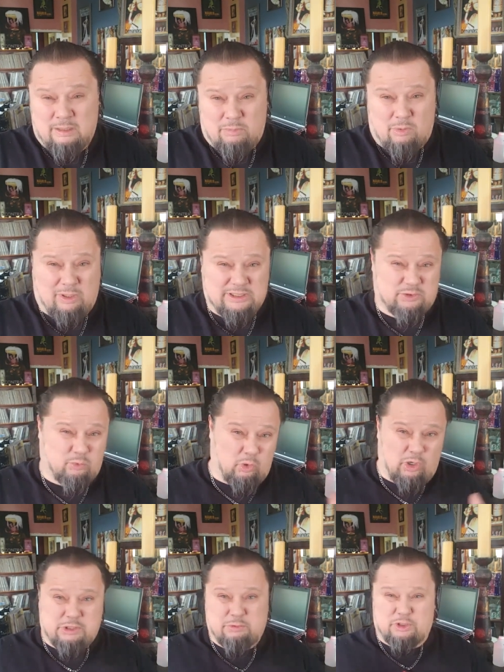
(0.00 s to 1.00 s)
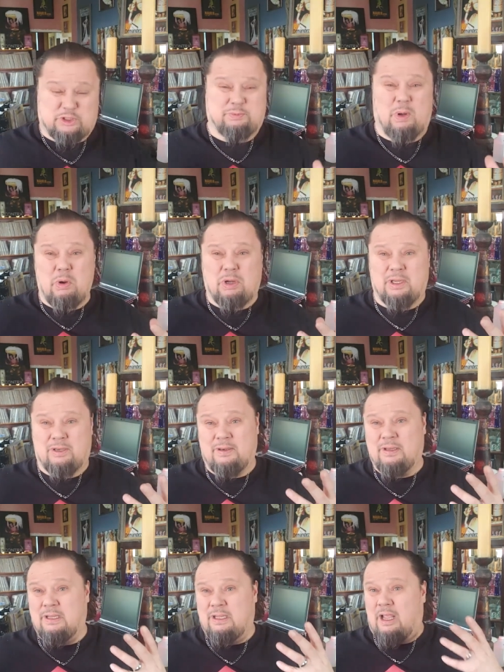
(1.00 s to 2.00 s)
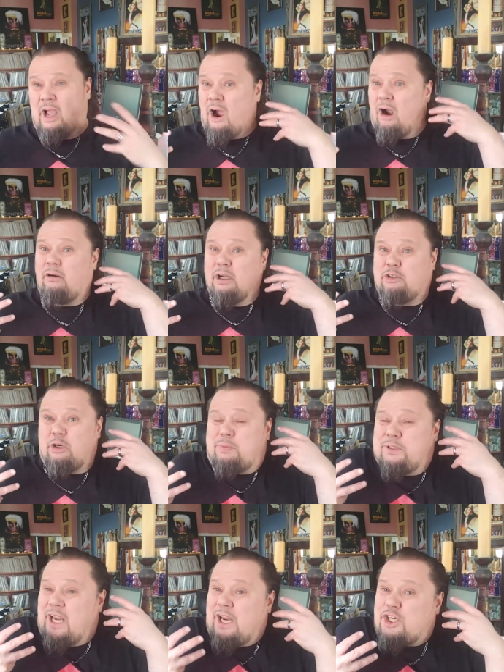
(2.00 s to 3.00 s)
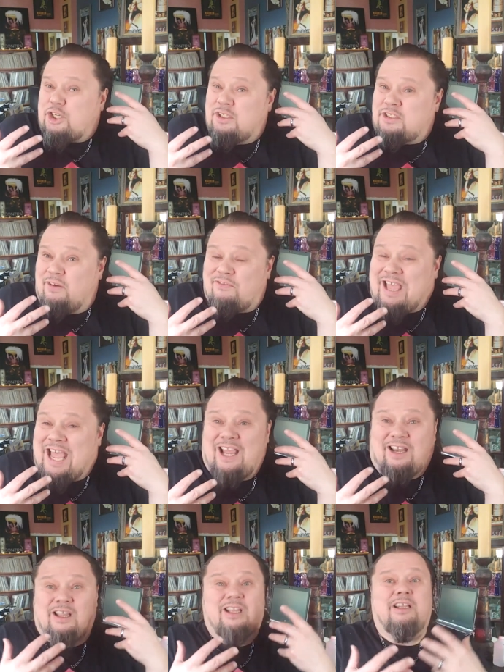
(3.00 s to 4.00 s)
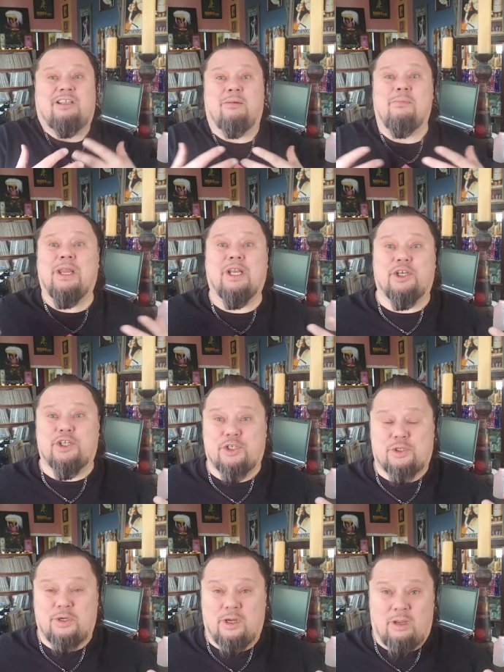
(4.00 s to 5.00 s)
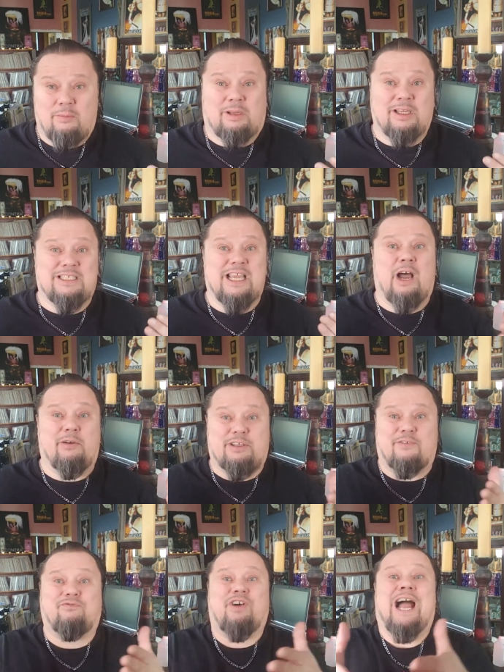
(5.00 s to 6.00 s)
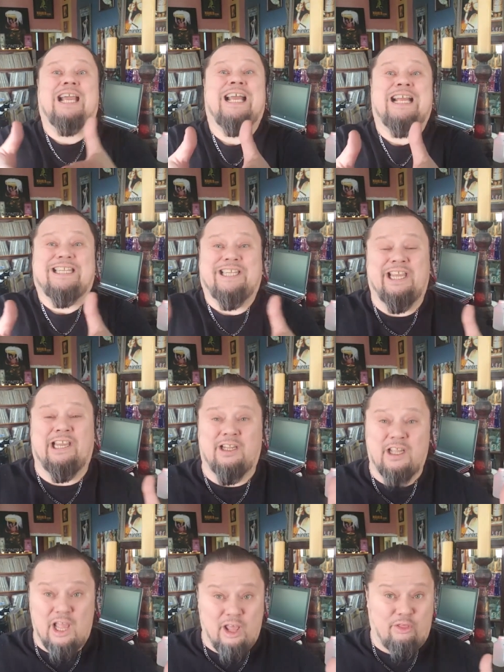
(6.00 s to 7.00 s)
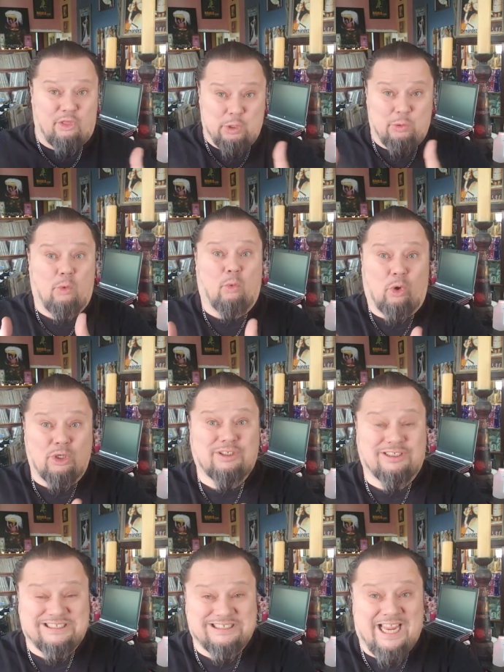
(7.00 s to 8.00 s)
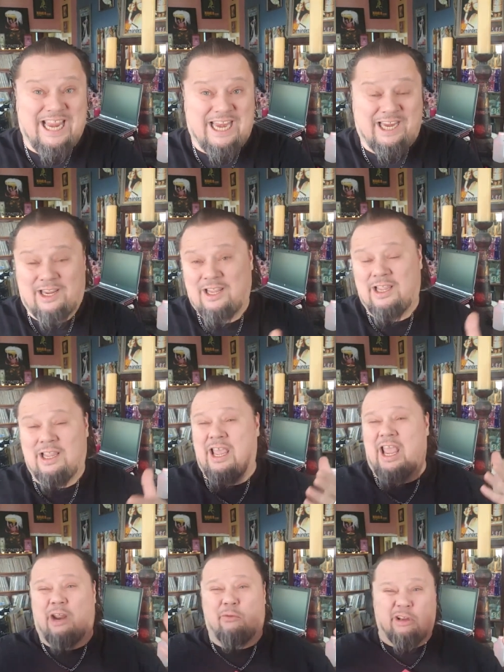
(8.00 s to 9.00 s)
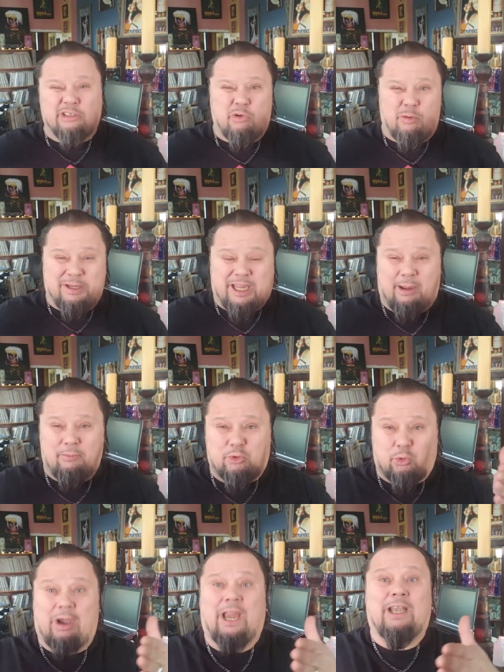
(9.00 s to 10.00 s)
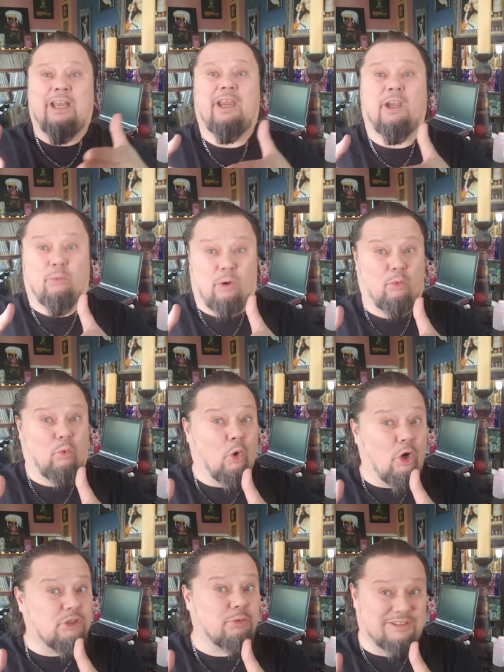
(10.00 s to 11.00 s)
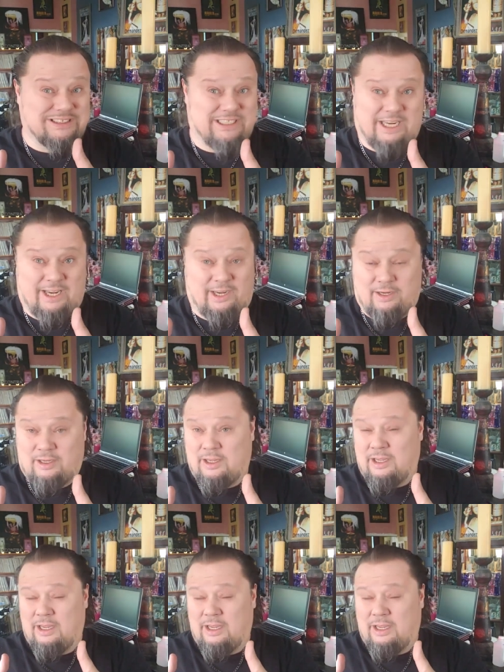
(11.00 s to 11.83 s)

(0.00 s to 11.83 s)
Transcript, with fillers: But once the words were spoken, our interpretations of that diminish because now it's a finite thing through what words are saying. And once we became trained to hear what words were saying,